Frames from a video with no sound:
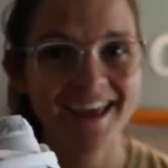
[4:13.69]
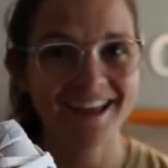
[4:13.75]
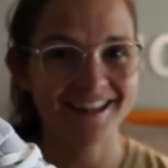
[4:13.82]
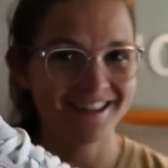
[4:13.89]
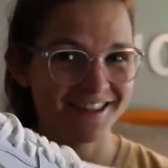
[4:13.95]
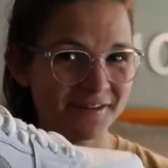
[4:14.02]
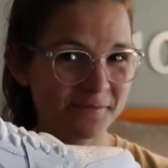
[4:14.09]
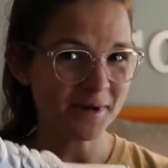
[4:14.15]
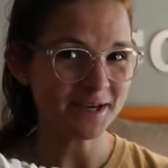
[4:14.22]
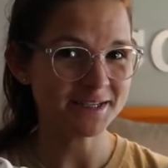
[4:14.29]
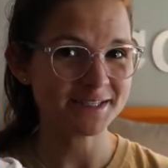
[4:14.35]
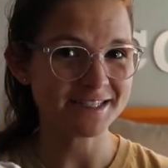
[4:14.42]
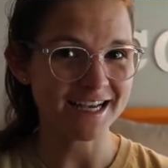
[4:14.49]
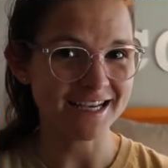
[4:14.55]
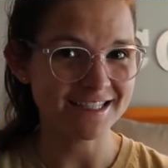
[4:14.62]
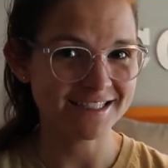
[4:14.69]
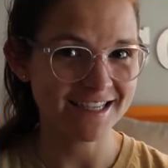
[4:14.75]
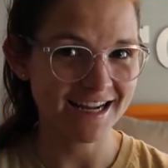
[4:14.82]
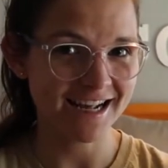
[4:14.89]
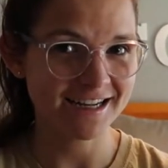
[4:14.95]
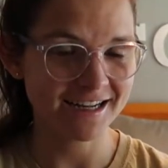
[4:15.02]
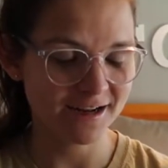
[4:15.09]
And they're my size
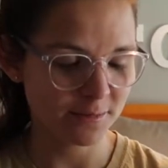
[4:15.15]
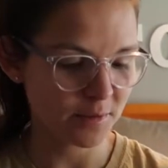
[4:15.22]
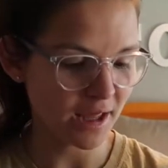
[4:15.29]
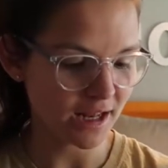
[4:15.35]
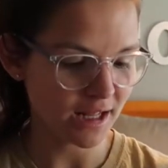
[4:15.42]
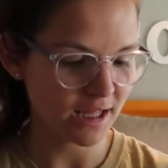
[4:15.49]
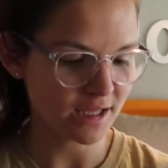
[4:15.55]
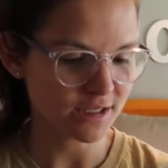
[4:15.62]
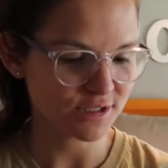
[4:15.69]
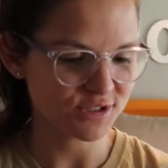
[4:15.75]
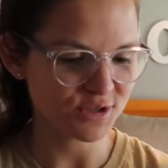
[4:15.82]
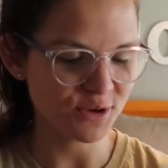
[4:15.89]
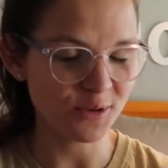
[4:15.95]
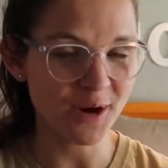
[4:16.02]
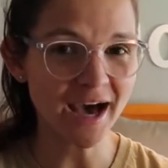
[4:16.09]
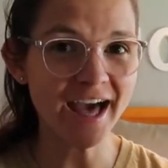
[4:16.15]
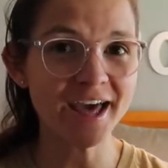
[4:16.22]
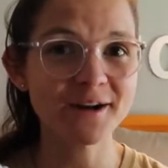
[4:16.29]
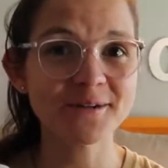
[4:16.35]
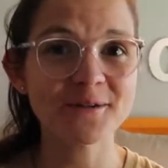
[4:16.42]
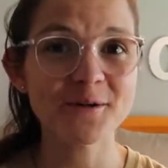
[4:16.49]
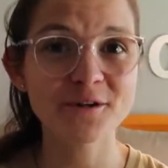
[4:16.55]
that I ended up getting, so I
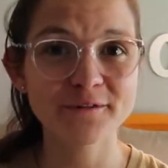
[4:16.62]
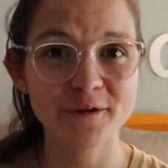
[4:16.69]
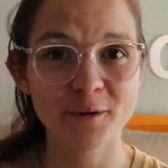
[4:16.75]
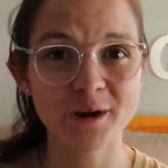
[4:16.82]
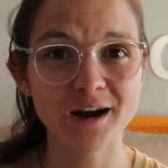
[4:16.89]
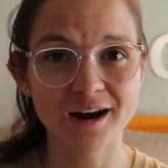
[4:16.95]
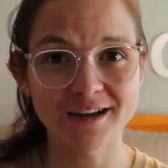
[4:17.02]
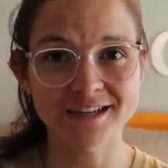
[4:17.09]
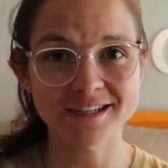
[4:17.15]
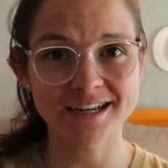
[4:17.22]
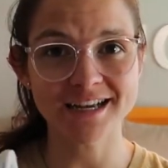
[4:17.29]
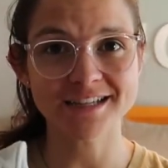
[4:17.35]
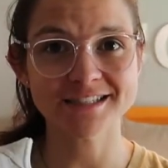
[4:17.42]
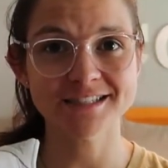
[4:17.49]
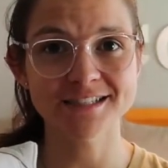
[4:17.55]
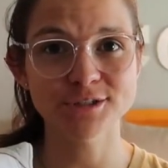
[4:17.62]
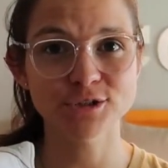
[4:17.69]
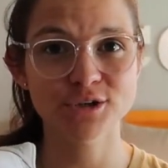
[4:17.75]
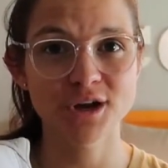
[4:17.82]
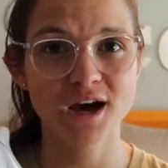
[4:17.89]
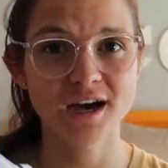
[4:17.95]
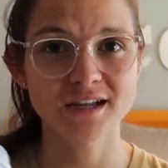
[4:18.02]
don't know if I want to unds these
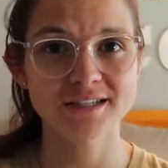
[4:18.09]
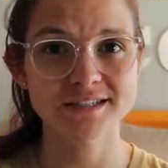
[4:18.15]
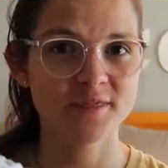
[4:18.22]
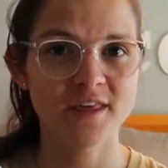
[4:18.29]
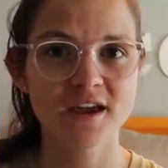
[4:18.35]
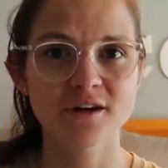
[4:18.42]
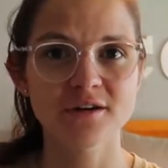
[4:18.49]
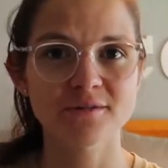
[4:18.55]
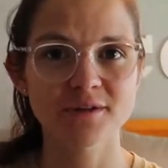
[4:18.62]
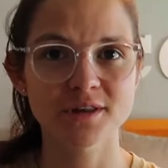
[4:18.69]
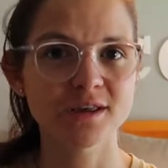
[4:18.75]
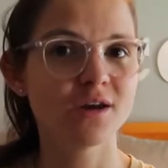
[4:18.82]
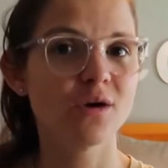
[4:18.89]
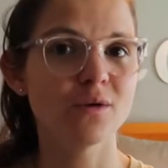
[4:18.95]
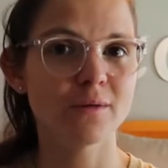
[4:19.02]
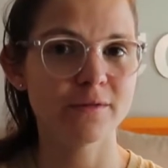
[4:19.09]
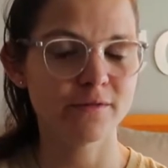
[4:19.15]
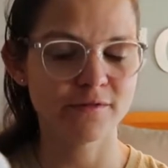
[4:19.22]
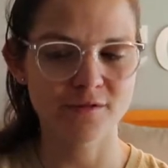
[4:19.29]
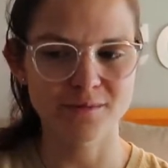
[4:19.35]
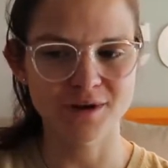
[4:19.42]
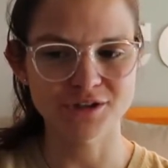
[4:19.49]
or not. They aren't really going
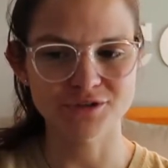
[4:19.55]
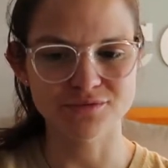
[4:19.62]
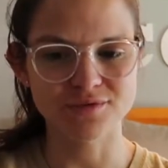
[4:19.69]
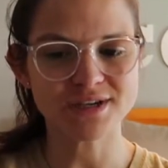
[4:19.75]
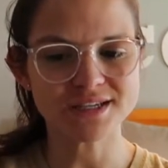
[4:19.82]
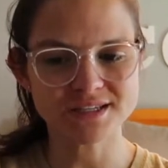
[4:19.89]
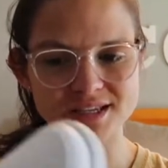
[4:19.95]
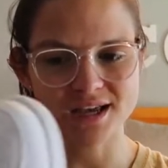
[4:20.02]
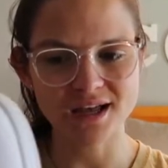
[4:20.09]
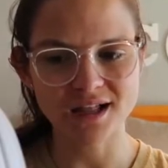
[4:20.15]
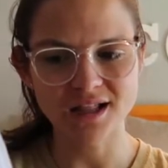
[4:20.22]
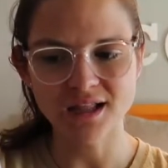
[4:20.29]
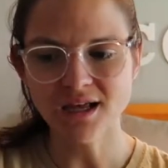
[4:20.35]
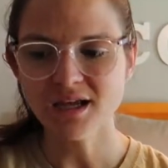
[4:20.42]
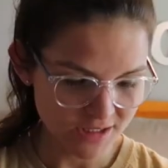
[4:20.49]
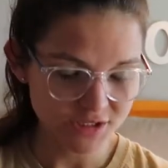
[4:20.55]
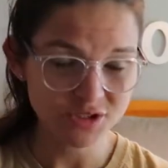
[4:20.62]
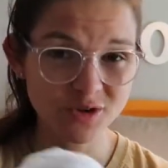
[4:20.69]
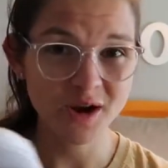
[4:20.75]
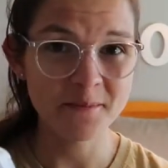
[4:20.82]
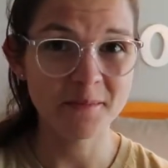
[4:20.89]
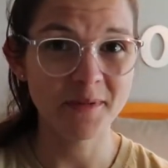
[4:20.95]
for much resale,
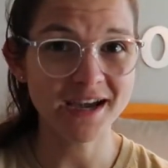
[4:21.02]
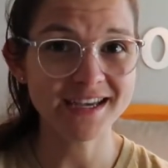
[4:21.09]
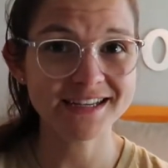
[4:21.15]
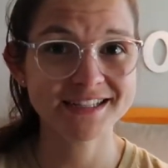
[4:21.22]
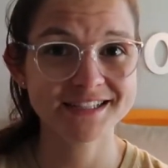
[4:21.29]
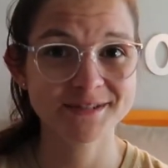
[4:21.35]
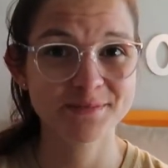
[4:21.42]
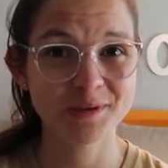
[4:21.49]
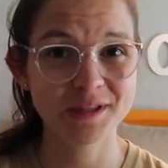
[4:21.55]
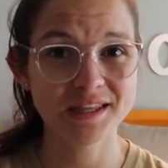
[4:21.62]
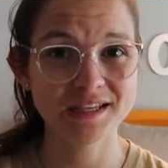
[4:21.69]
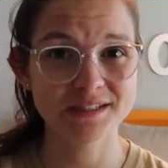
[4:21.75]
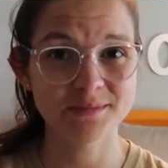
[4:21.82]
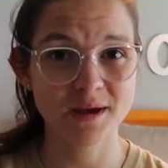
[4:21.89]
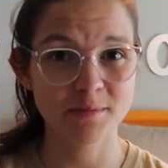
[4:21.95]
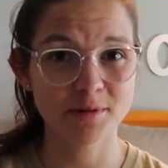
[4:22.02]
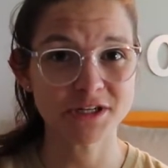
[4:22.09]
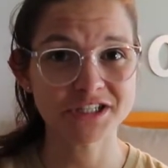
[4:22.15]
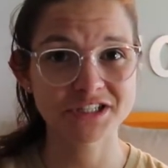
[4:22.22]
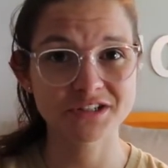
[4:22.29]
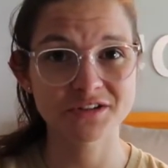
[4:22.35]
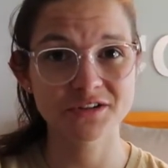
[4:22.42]
so I might just put these in my
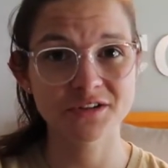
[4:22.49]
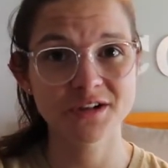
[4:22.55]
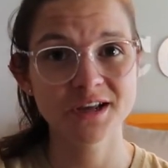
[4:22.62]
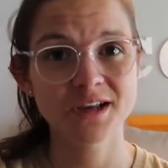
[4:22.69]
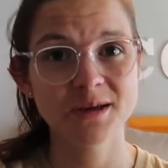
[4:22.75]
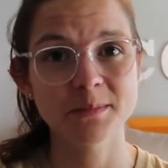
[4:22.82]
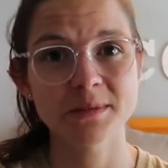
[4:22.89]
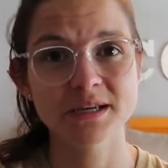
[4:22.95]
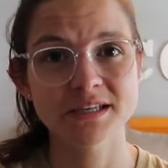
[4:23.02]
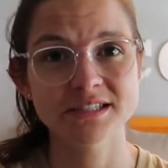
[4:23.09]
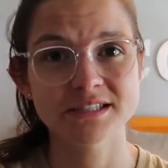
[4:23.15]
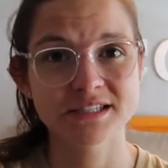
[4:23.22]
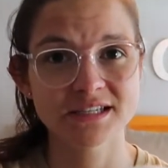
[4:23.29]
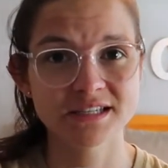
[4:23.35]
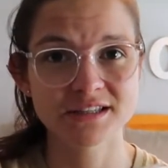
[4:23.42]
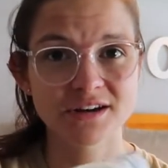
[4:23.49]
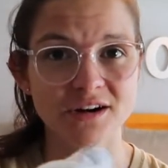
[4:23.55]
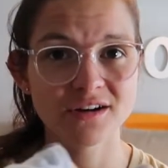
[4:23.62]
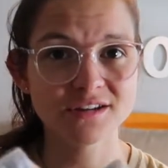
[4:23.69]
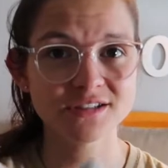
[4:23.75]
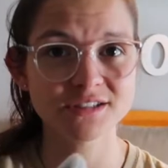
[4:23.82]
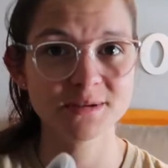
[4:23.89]
personal because they're
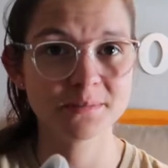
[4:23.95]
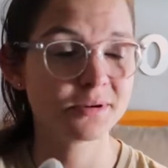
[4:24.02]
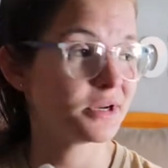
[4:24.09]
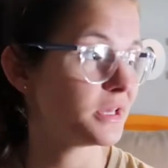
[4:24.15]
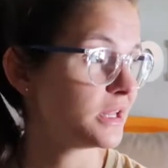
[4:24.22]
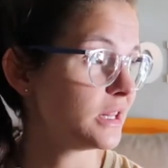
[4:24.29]
honestly pretty